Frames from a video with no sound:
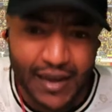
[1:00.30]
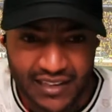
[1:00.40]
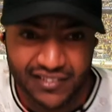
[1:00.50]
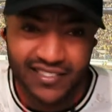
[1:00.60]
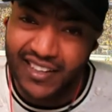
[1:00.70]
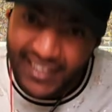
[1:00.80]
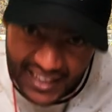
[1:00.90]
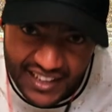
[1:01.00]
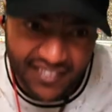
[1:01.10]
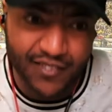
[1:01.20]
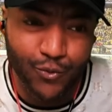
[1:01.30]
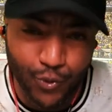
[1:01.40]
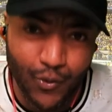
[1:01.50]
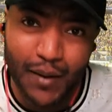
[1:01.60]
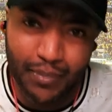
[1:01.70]
match. Tonight,
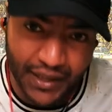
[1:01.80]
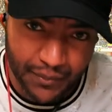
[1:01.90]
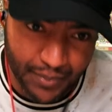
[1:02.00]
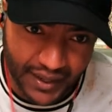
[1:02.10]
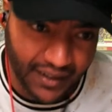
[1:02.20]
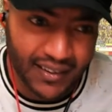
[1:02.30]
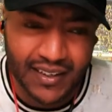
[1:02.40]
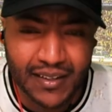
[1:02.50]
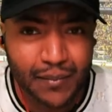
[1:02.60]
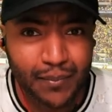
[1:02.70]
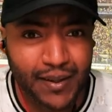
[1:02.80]
Uruguay played better.